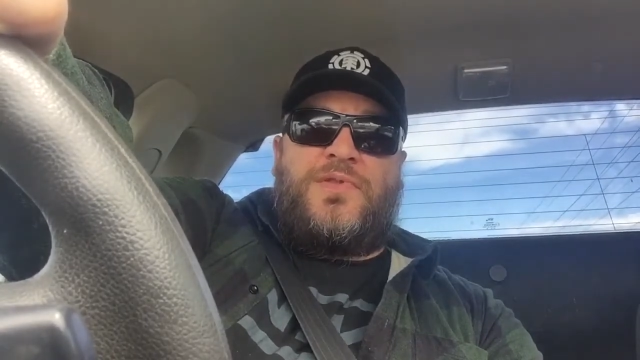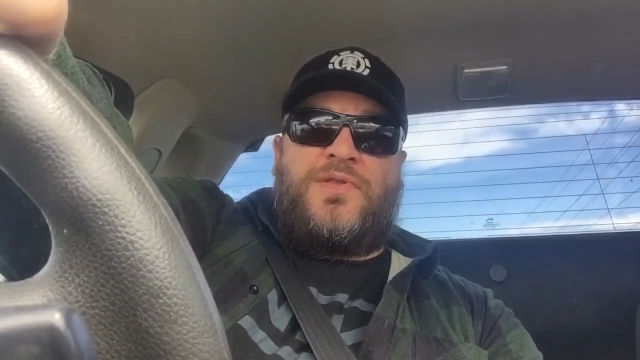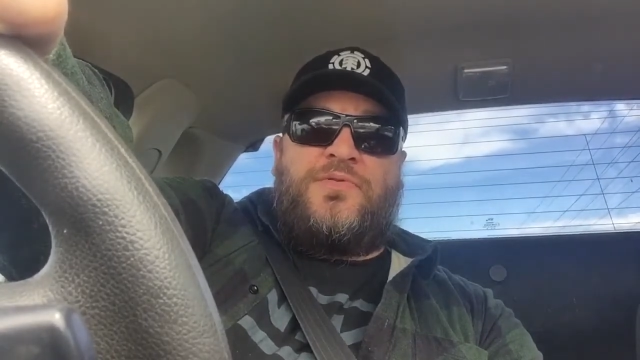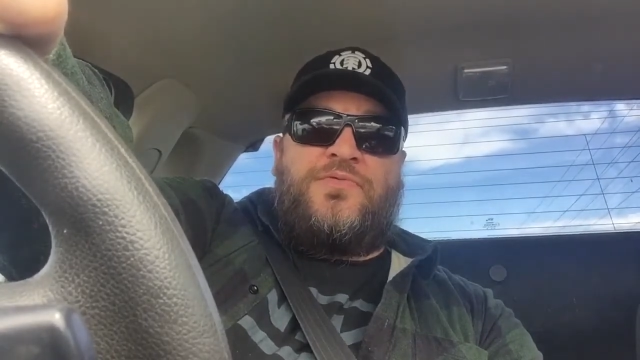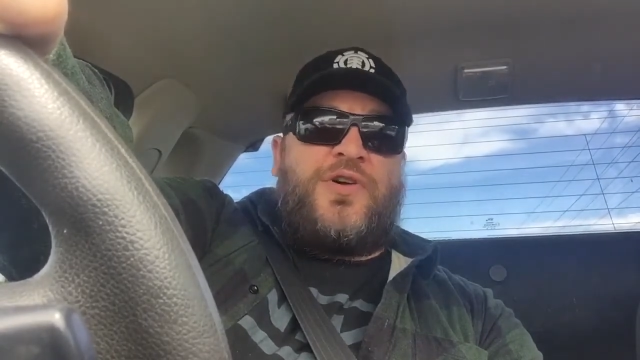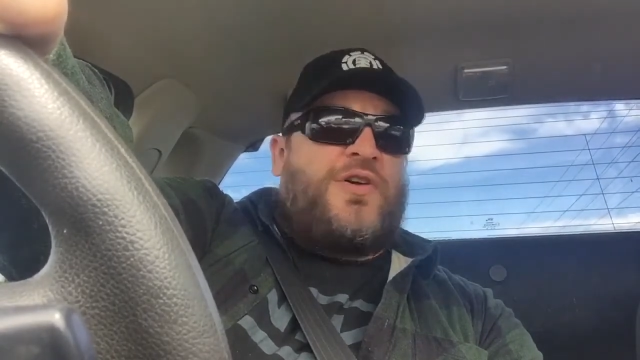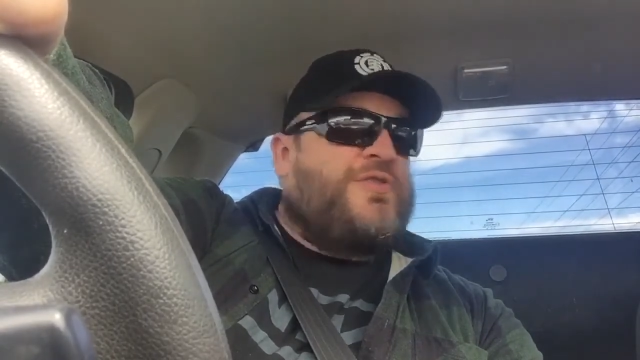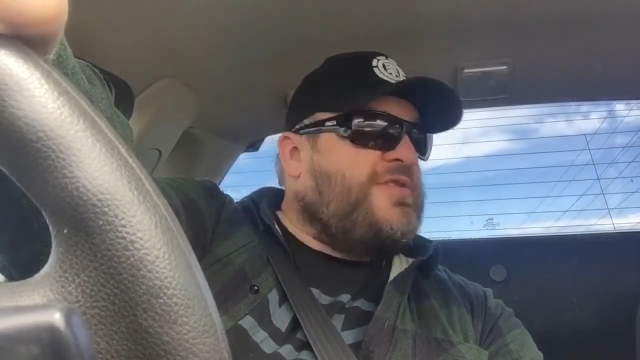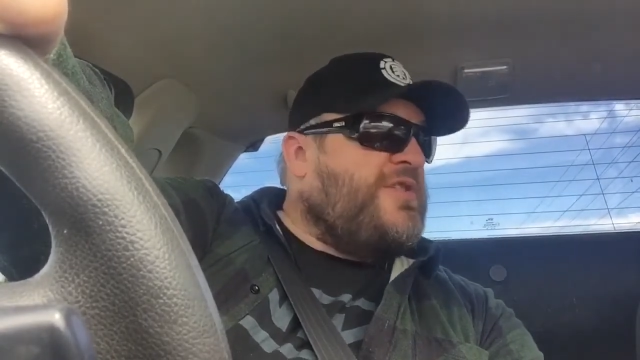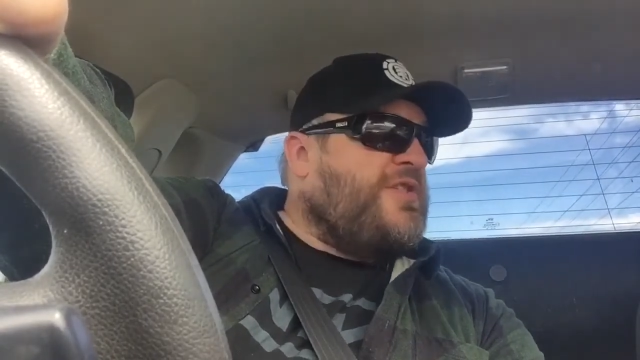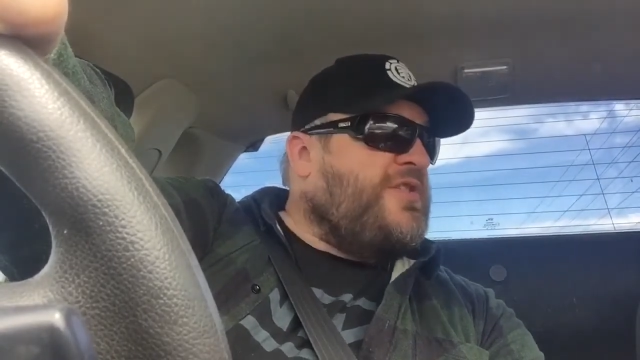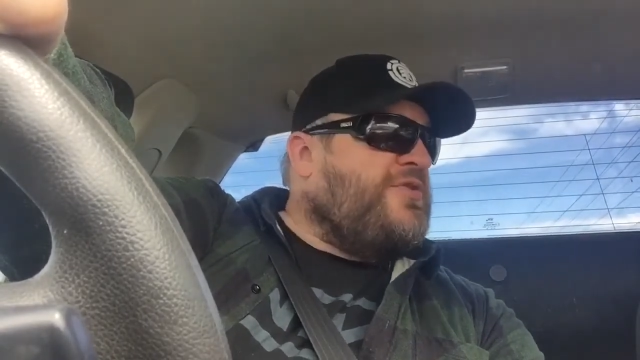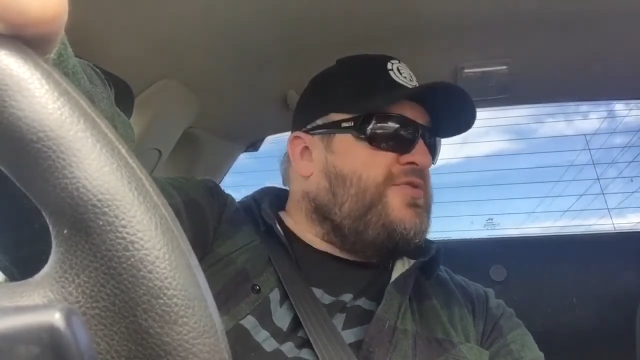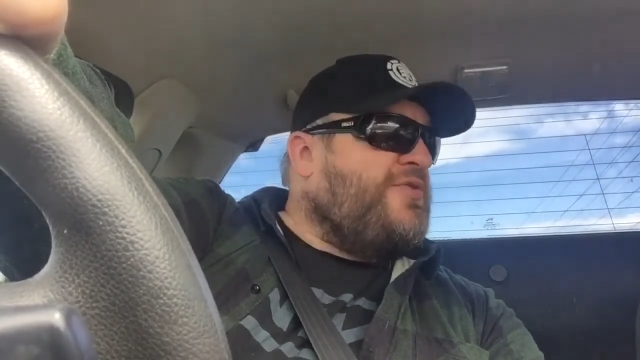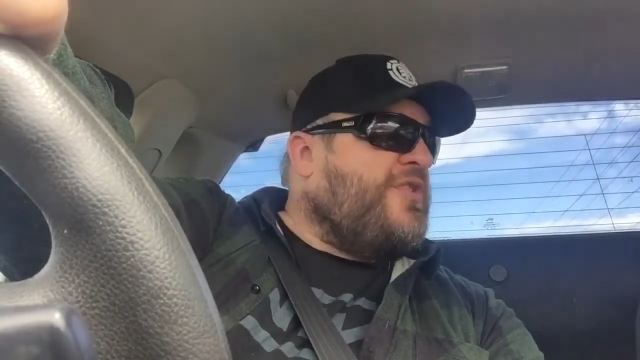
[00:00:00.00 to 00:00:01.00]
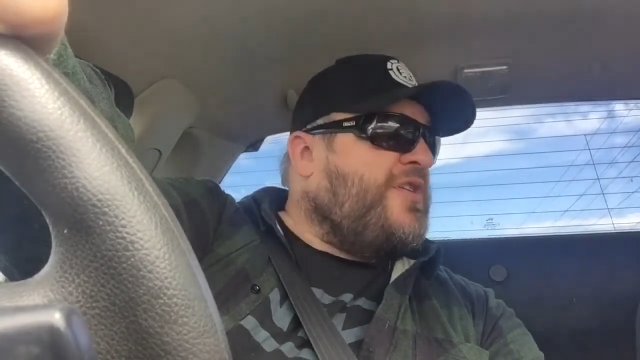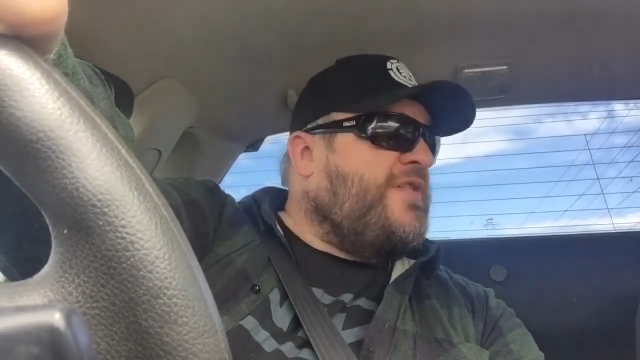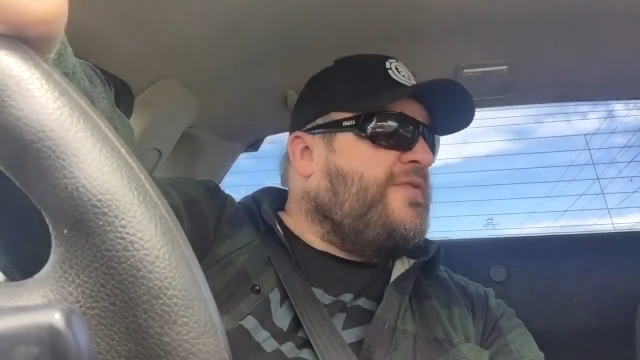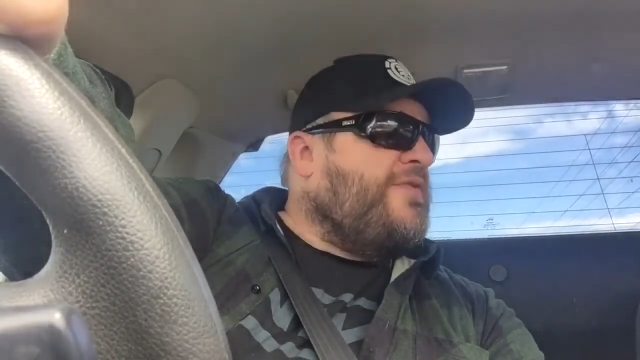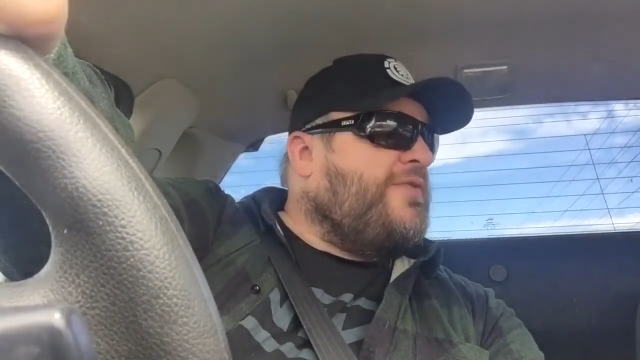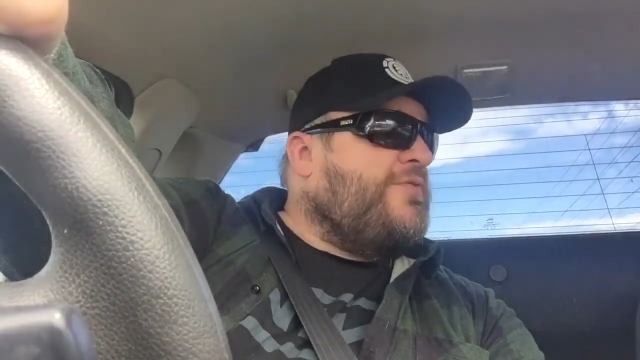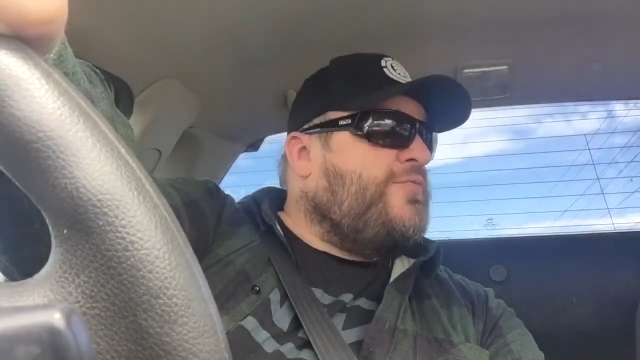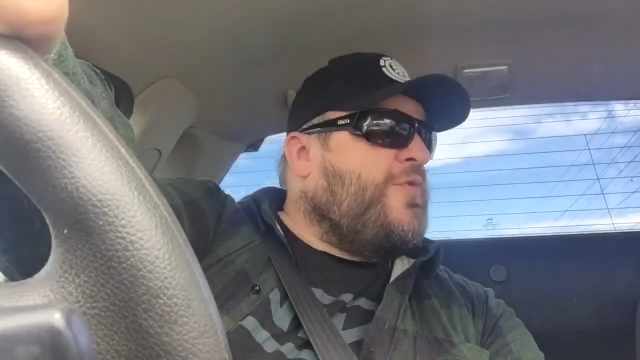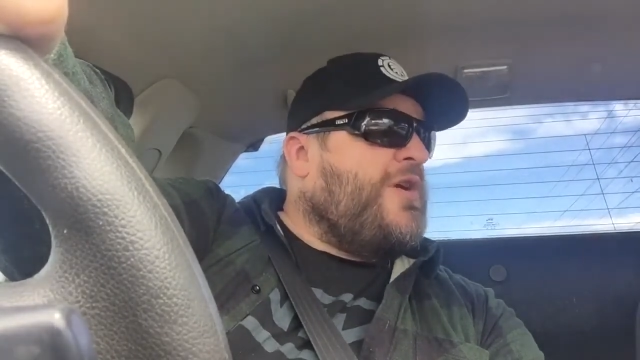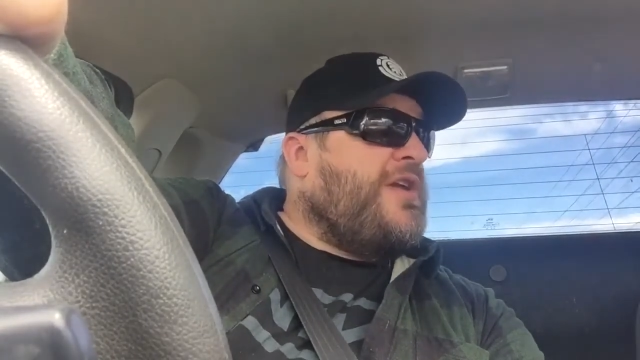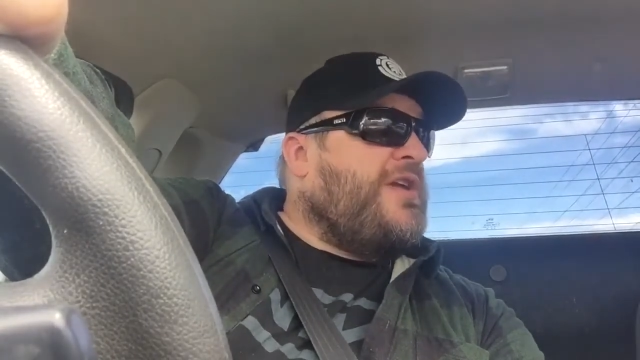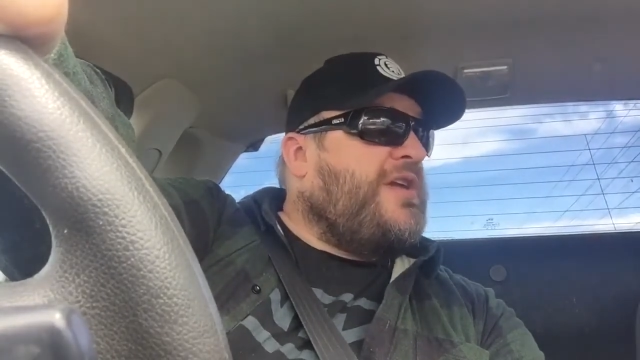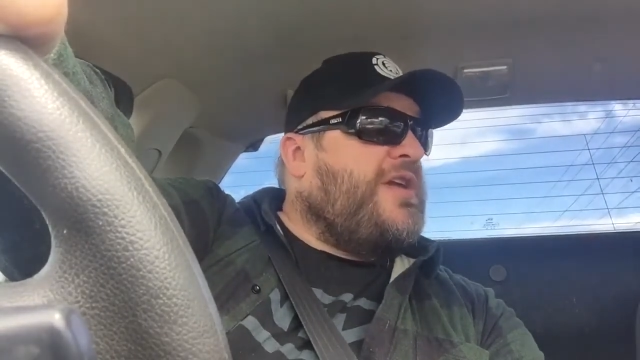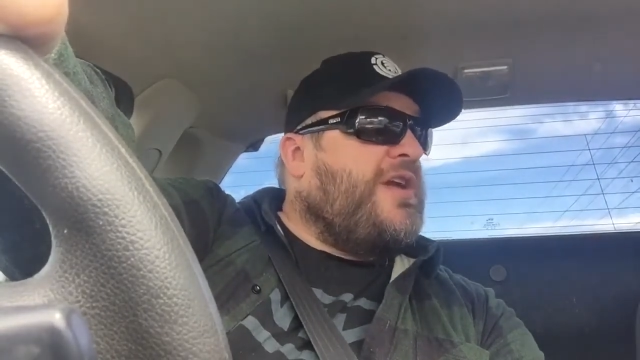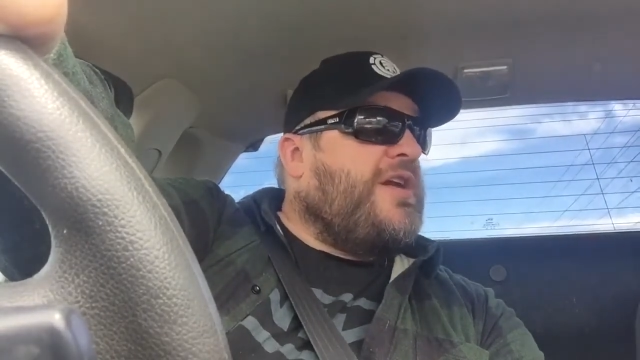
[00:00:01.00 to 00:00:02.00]
the roads that you drive on, where
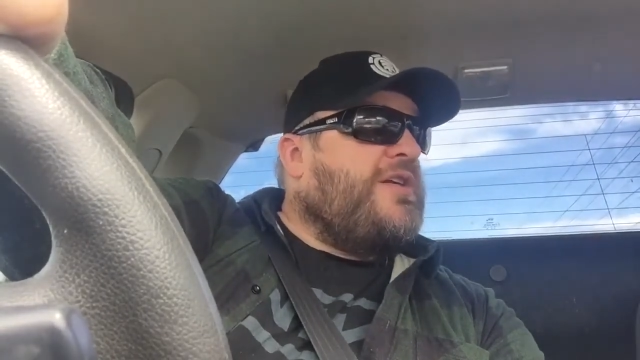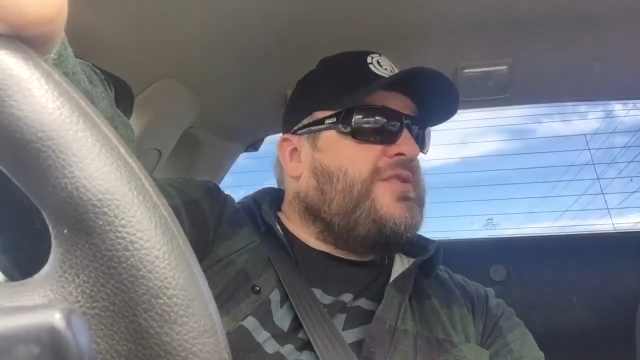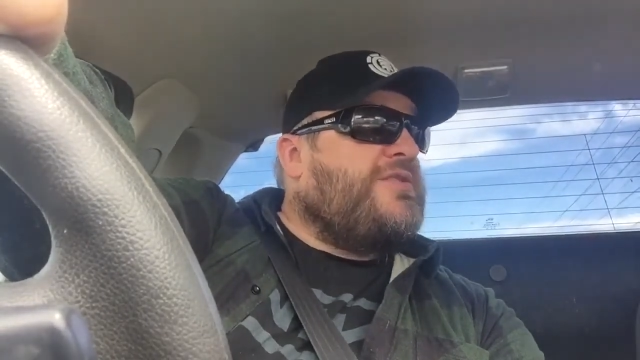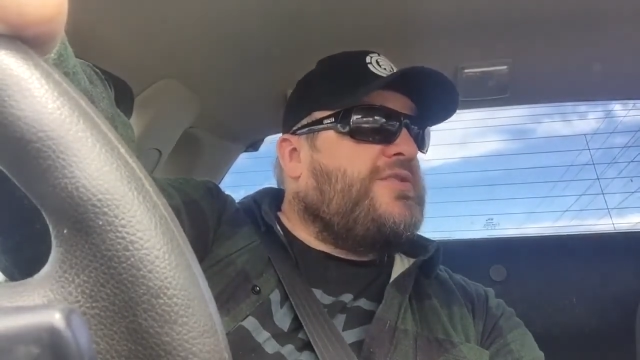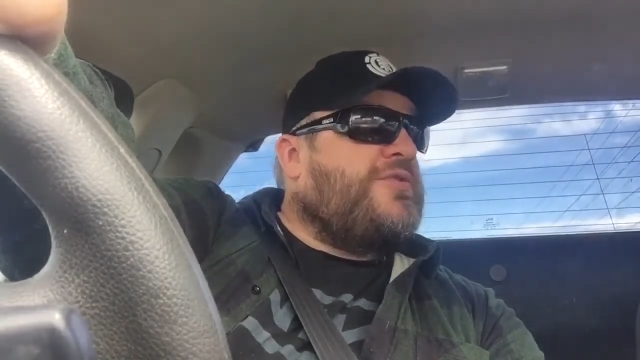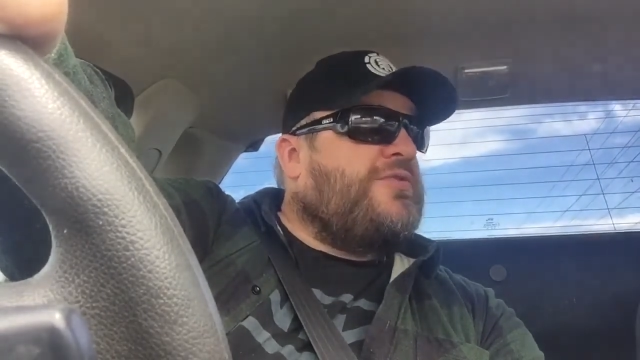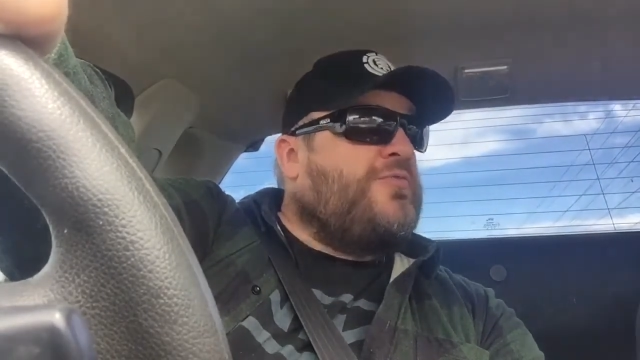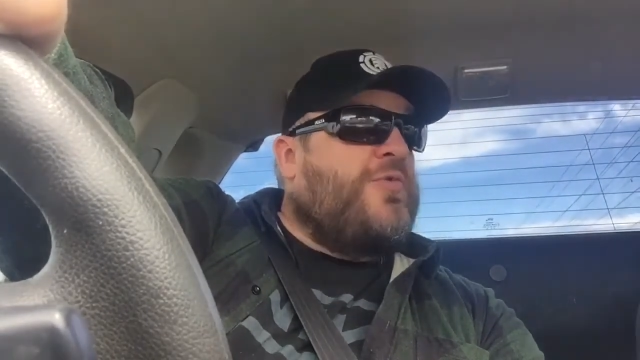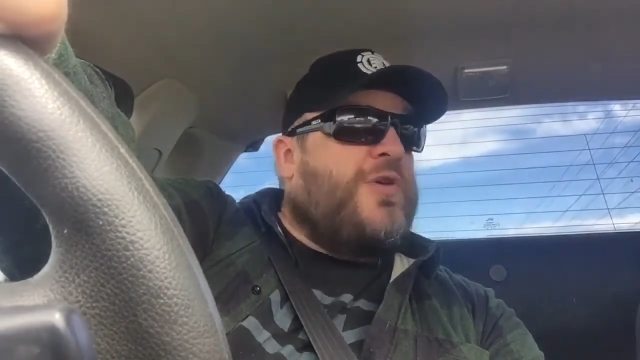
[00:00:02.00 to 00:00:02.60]
you go to,